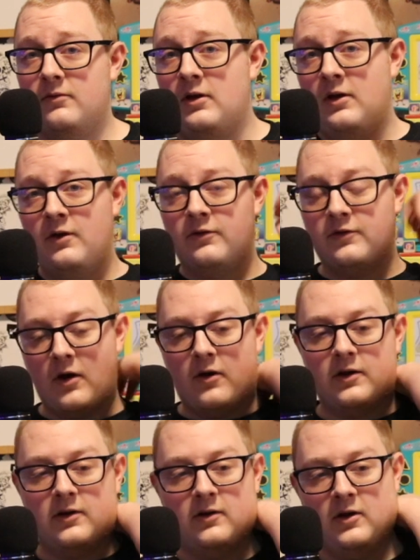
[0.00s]

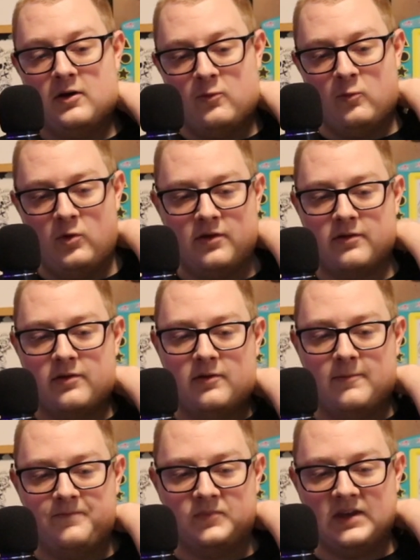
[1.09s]
started with
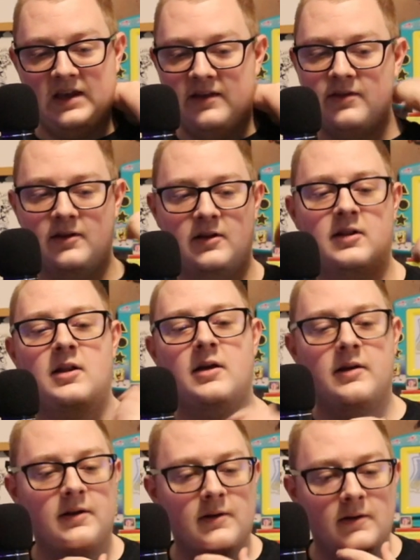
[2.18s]
Ethan
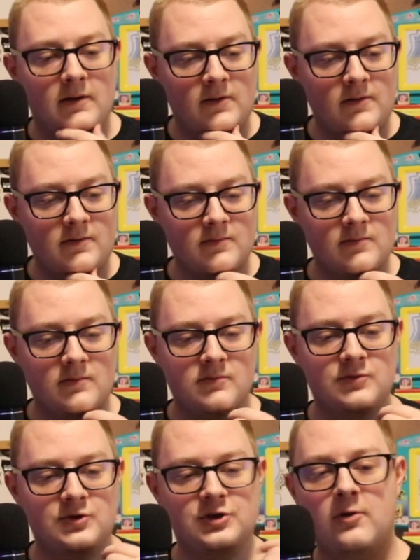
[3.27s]
Klein
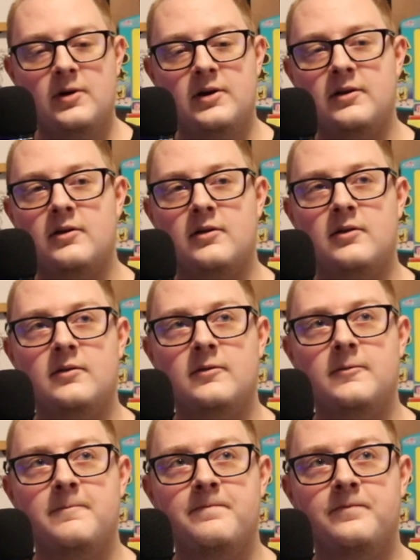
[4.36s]
showing,
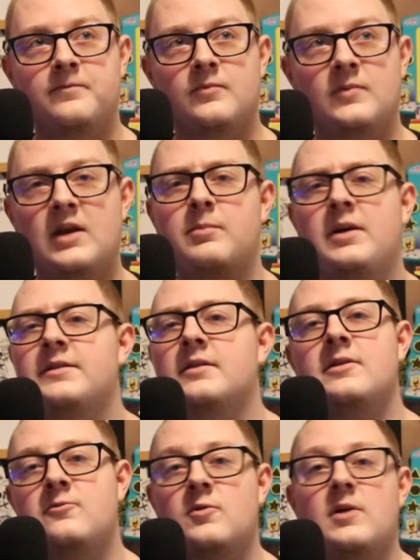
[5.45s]
basically
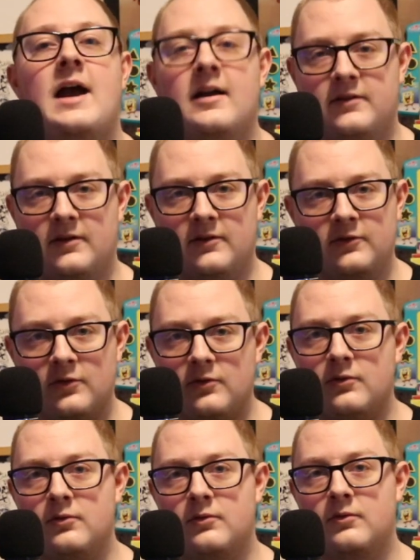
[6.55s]
reacting
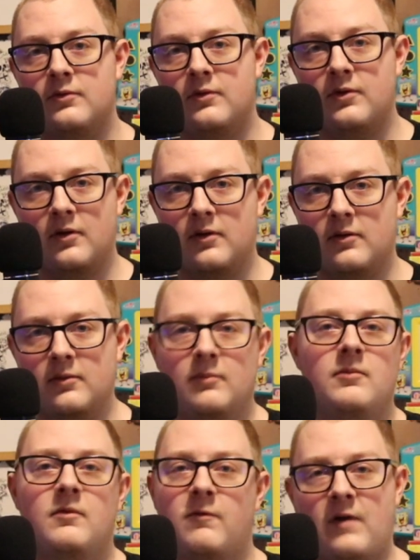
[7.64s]
to the
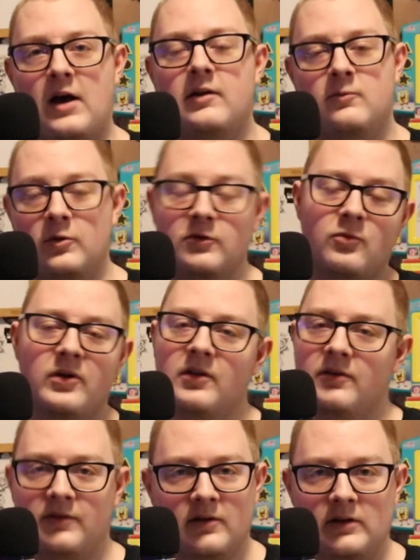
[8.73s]
fight, which
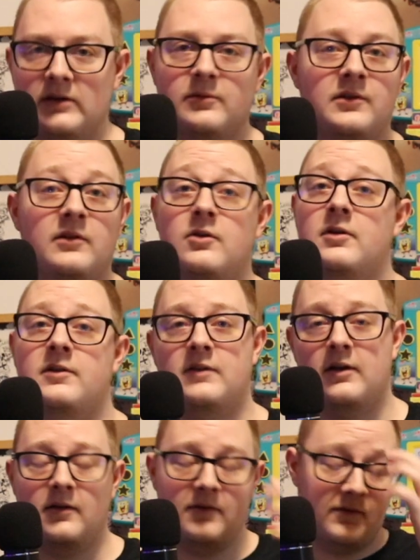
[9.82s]
realistically was like 30
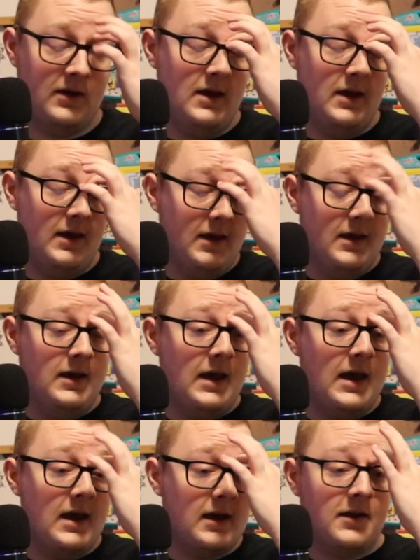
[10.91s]
seconds.
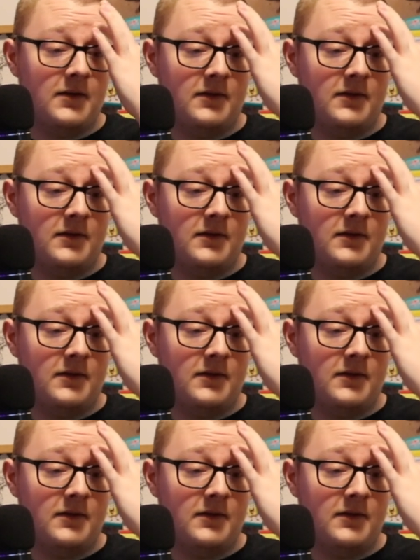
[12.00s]
And